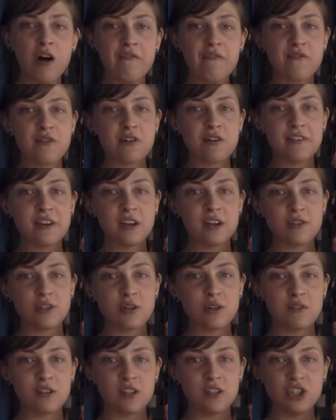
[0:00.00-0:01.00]
all four fingers
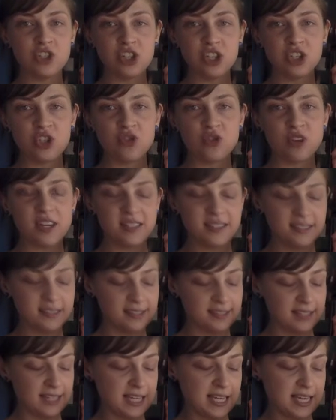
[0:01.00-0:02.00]
over to the G string,
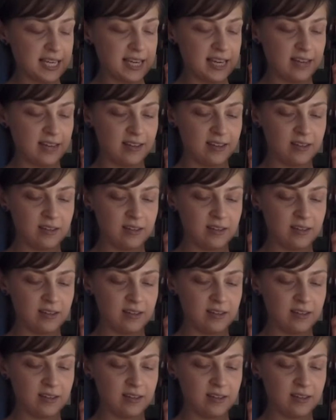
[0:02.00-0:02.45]
C,